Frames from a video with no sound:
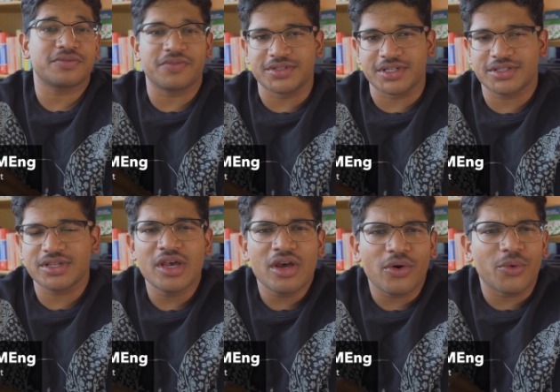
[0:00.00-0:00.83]
physics
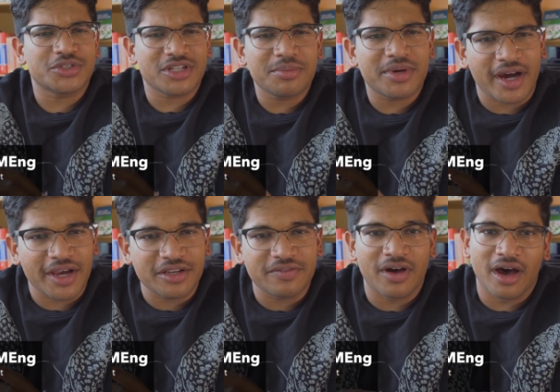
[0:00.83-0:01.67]
or some
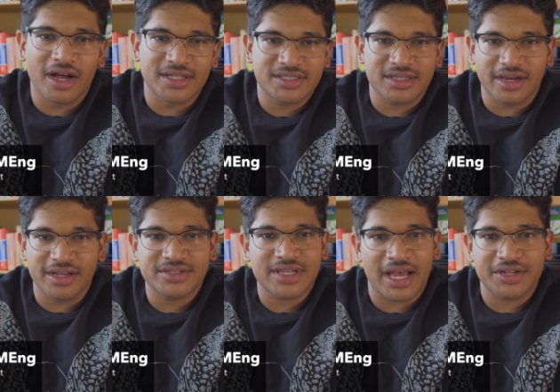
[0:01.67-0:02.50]
kind of hard
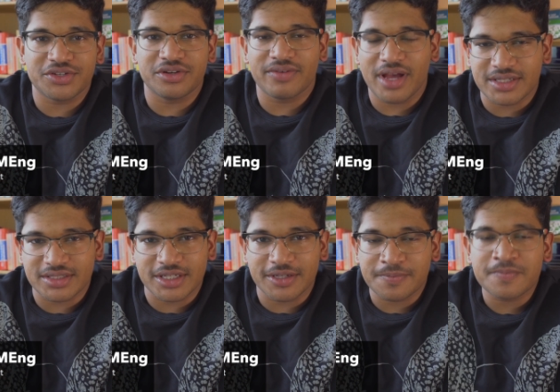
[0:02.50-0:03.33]
science at
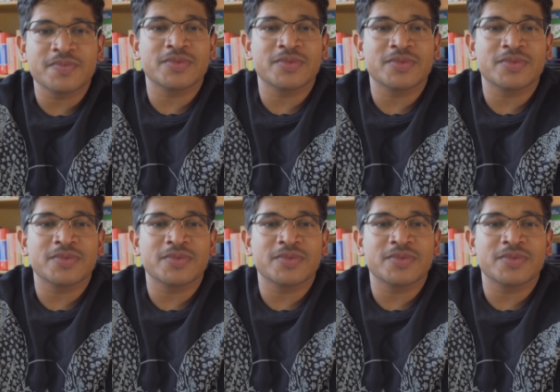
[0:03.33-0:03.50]
university.